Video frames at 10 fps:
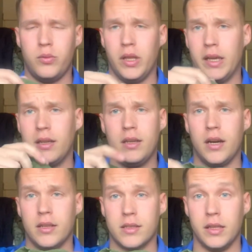We like
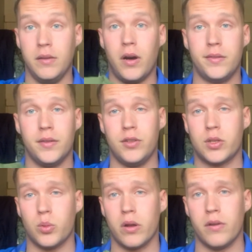cut a sleeve off of
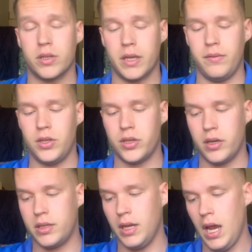just one of our skivvy
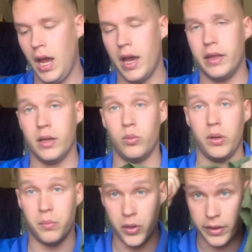shirts, and then we
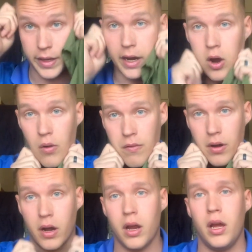would put that
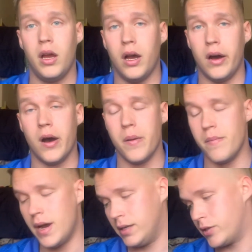over
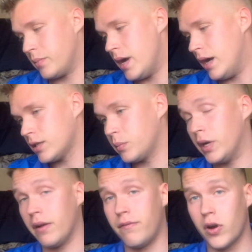as our mask.
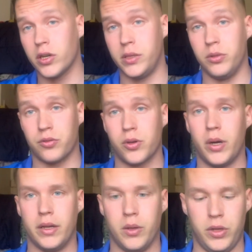But at first it was
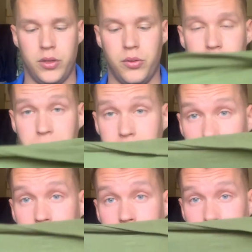required that we do 3
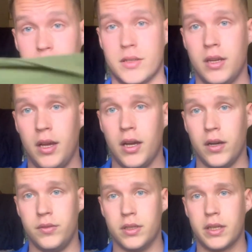layers
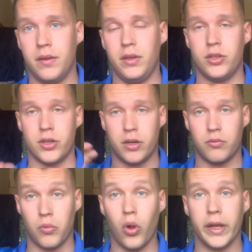of the skivvy shirt,
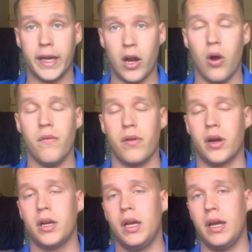rolling it
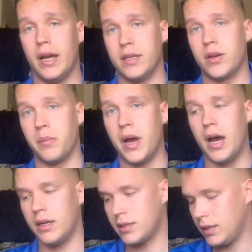over as our
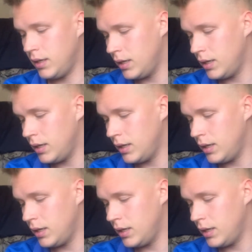mask.